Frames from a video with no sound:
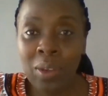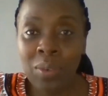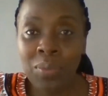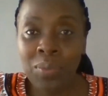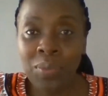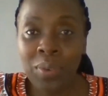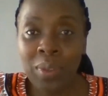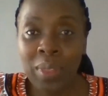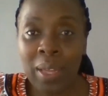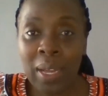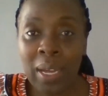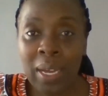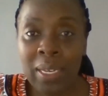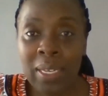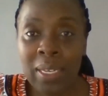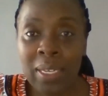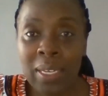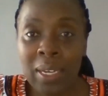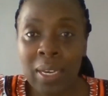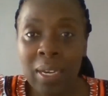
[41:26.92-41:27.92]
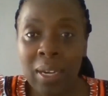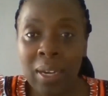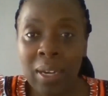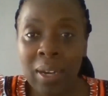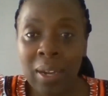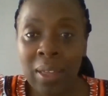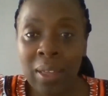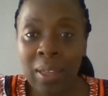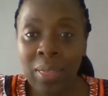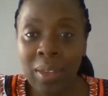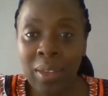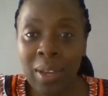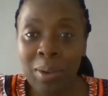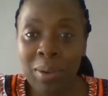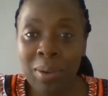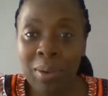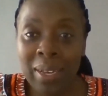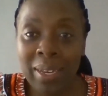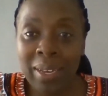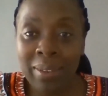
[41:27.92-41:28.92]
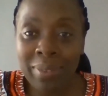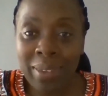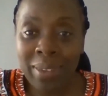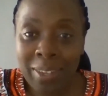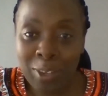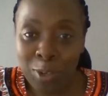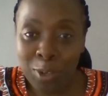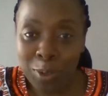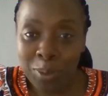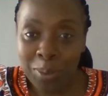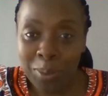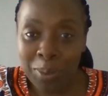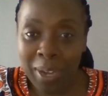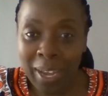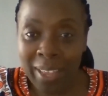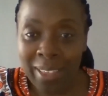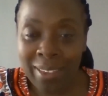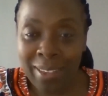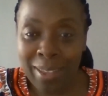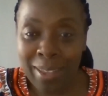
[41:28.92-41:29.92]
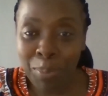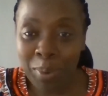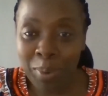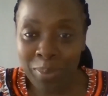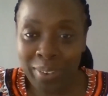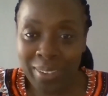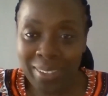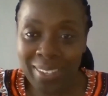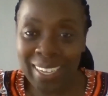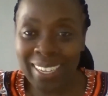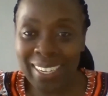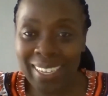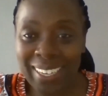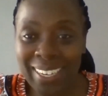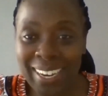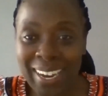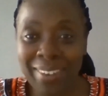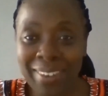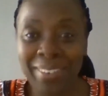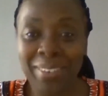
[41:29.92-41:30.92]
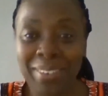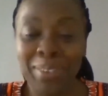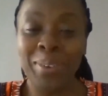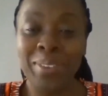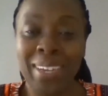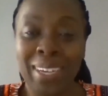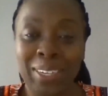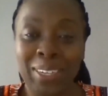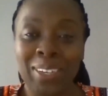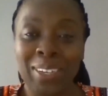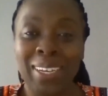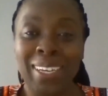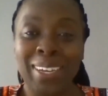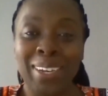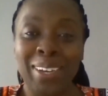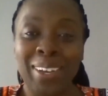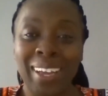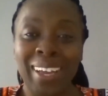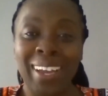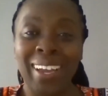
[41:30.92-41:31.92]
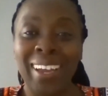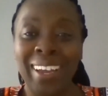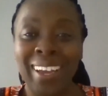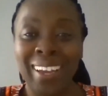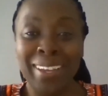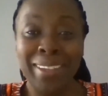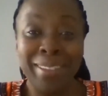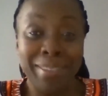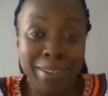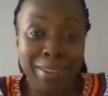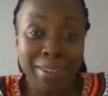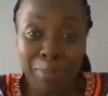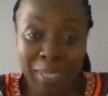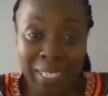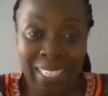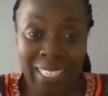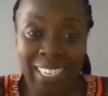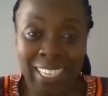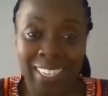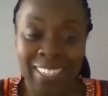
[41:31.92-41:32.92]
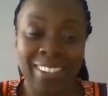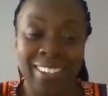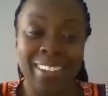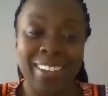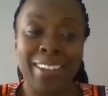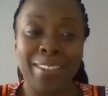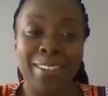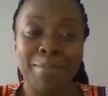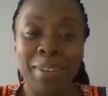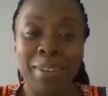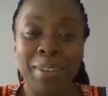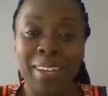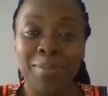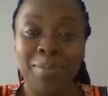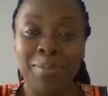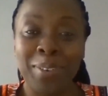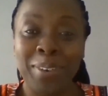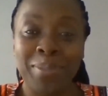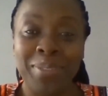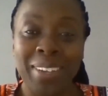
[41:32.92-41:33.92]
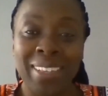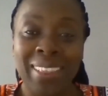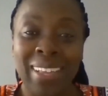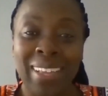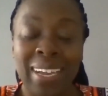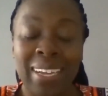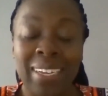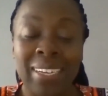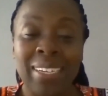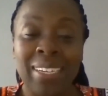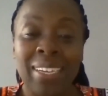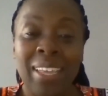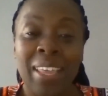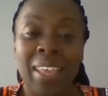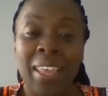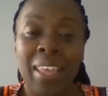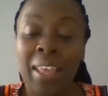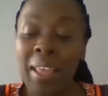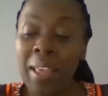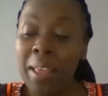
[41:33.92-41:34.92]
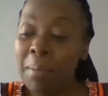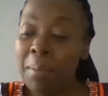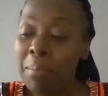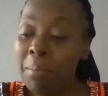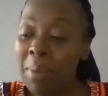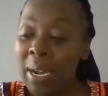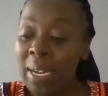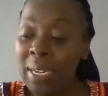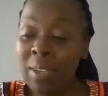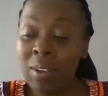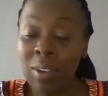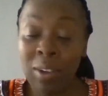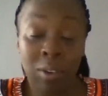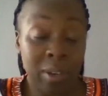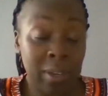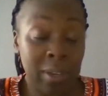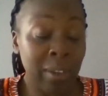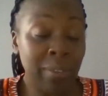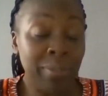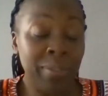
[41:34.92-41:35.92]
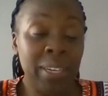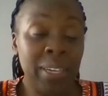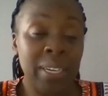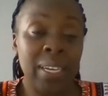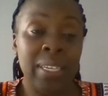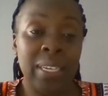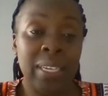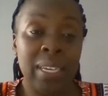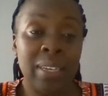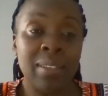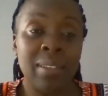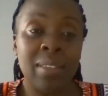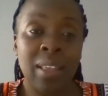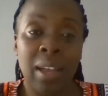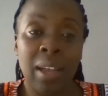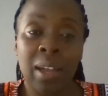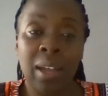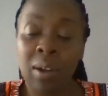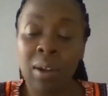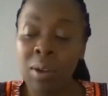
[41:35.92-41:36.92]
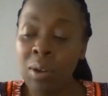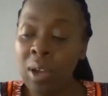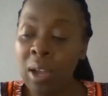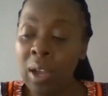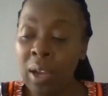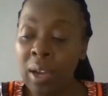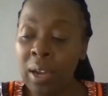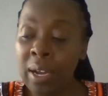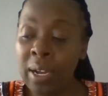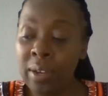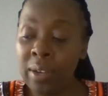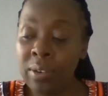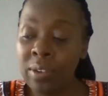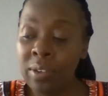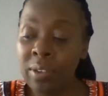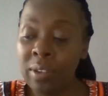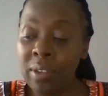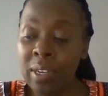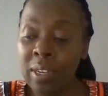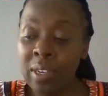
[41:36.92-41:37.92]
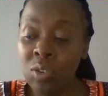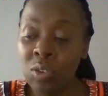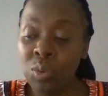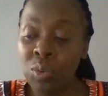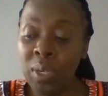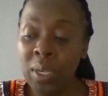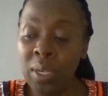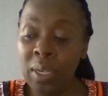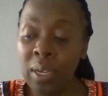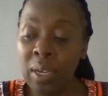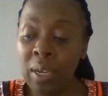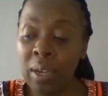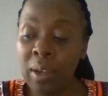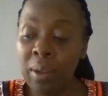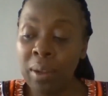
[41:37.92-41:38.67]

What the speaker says: you for that. I think I'd leave it to, I see Professor Gitari was actually, is a specialist and has been involved in that. But definitely, yes, there are countries that are doing,